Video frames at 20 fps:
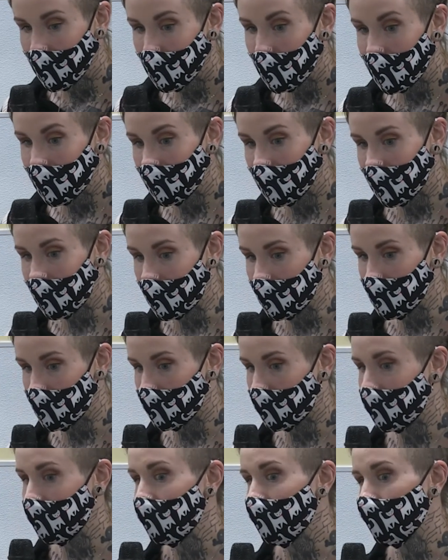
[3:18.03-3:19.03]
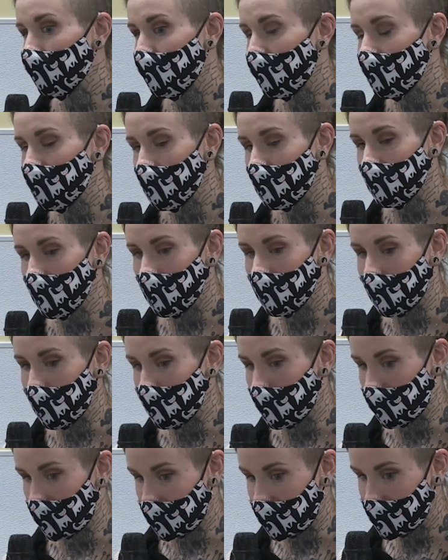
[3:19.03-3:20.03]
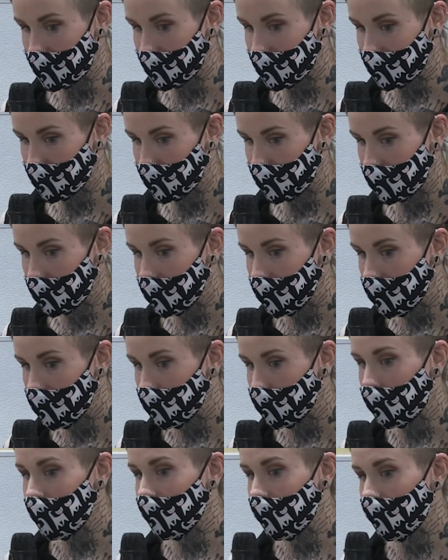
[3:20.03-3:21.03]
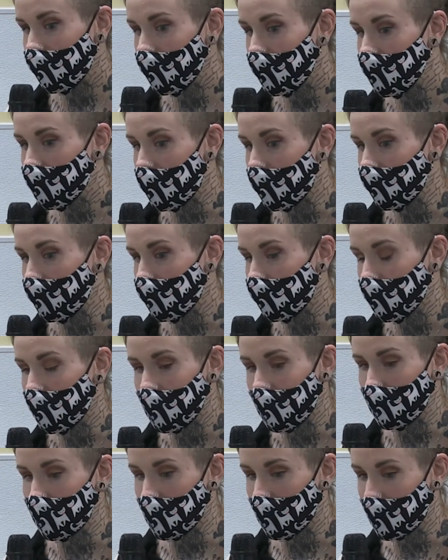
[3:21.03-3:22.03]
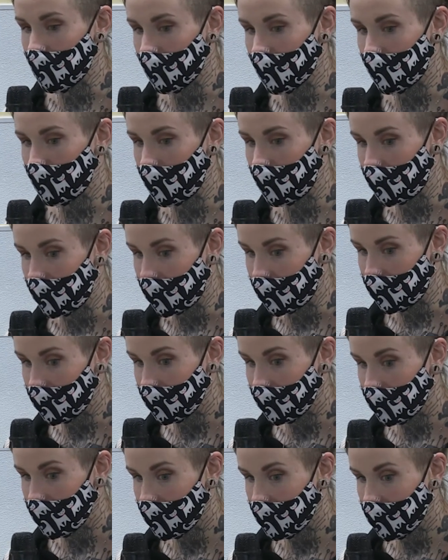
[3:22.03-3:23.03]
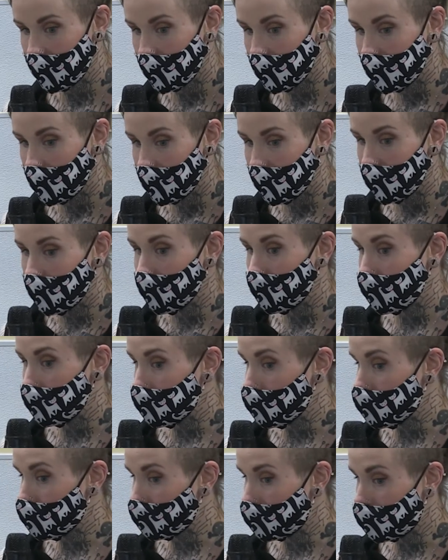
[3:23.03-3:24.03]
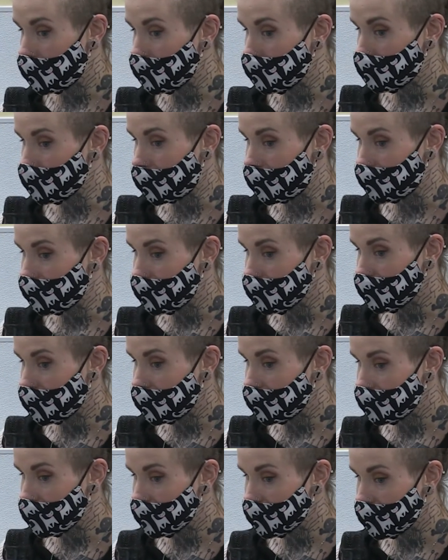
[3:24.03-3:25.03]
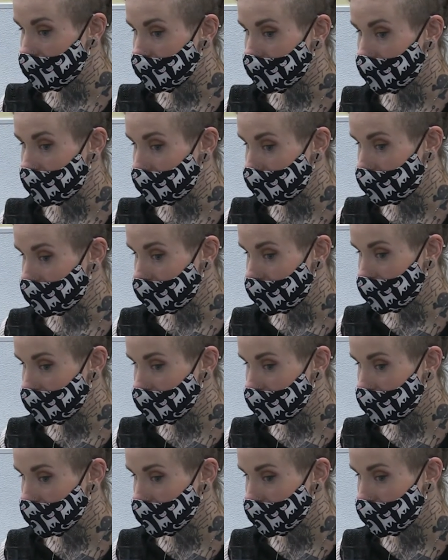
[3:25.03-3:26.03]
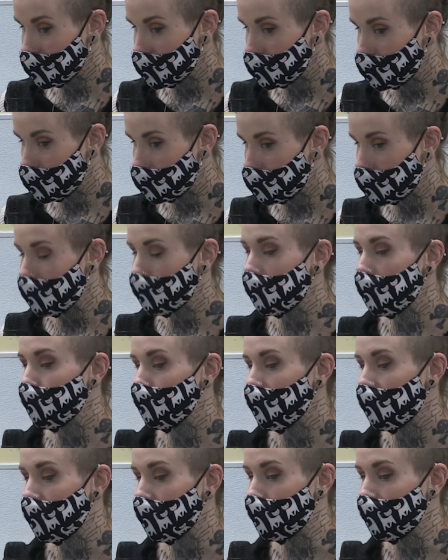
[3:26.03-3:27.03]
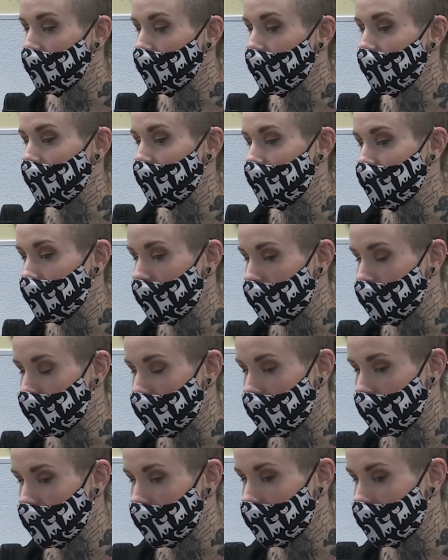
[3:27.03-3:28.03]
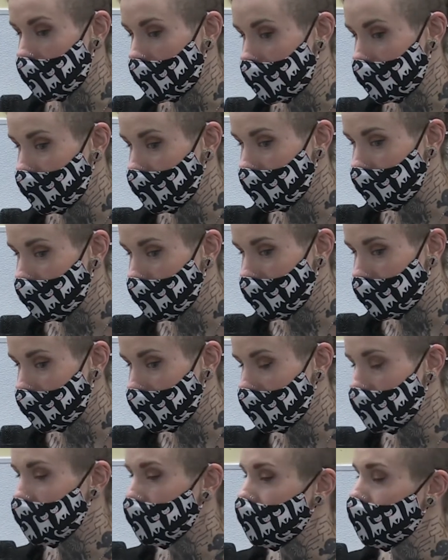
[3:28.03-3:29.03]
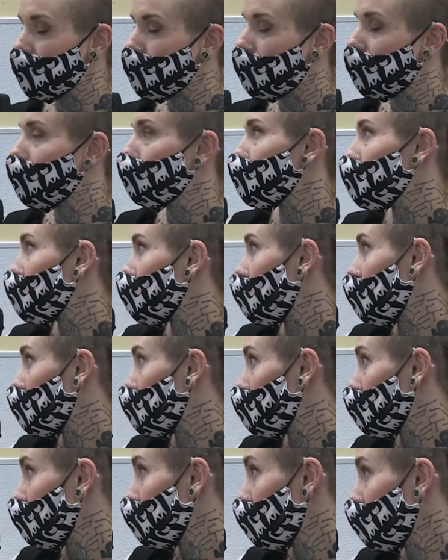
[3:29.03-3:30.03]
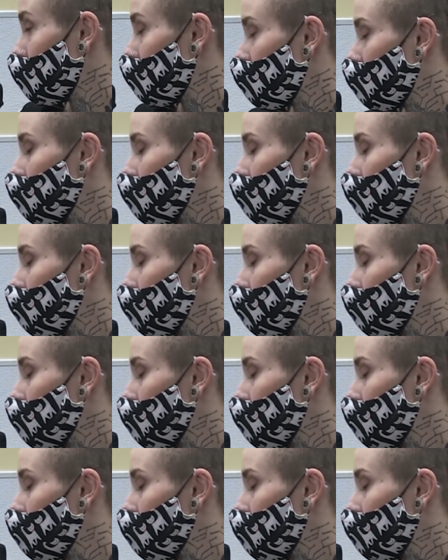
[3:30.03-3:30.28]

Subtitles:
We are a country and region of immigrants. What have you done for the immigrant community? Do you support driver's licenses for immigrants? What about becoming a sanctuary state? And this is an anonymous question.